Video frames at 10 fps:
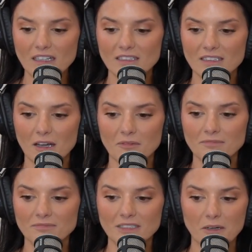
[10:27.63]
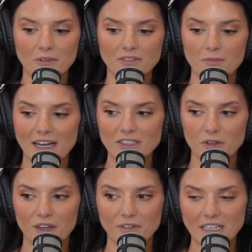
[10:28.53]
someone from high
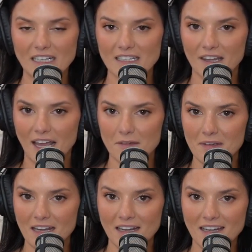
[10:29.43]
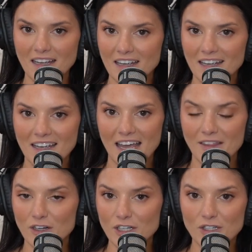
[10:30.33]
school that really doesn't like me, and
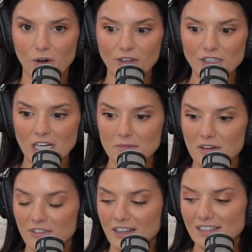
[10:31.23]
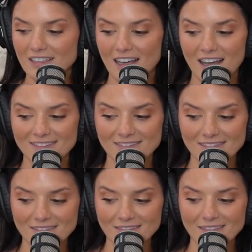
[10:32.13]
they're just totally judging me for this,
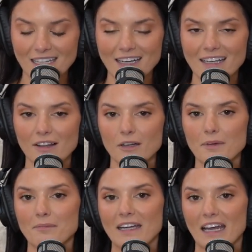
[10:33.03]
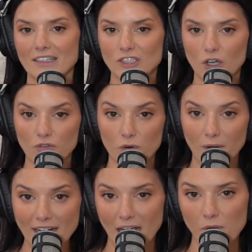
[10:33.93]
then I get a little bit in my head. So for
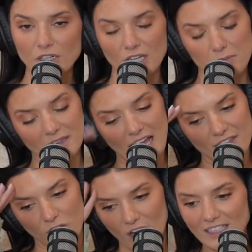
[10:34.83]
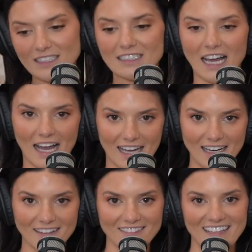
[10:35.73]
right now, we're just going to put that thought aside,